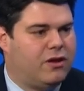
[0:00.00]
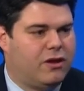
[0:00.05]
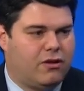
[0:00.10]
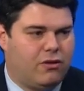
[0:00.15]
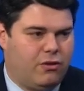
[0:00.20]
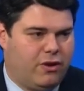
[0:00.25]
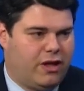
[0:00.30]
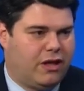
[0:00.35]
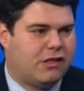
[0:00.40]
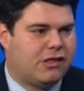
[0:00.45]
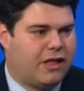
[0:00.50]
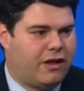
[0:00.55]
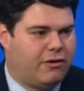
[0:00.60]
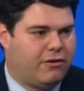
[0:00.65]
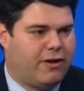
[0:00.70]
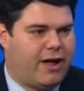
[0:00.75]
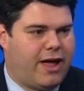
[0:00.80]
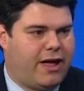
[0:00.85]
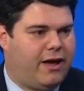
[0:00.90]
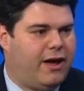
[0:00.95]
including mm -hmm.
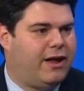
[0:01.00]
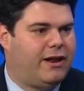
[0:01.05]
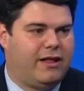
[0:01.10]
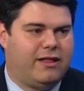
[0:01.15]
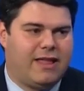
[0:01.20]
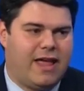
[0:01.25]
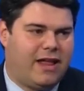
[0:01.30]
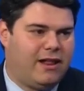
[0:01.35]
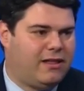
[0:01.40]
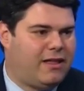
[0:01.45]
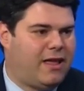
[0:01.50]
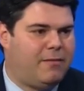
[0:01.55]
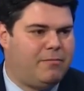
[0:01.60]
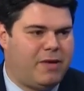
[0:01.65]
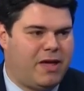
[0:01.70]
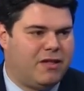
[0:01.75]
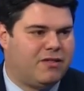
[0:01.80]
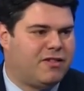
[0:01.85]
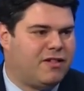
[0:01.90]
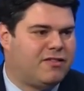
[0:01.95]
Senator Aya, on a day-to-day
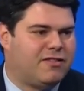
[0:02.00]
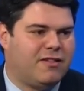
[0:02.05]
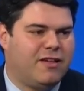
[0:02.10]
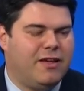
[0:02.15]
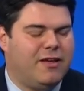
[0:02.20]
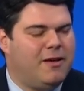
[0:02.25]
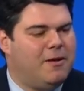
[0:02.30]
basis.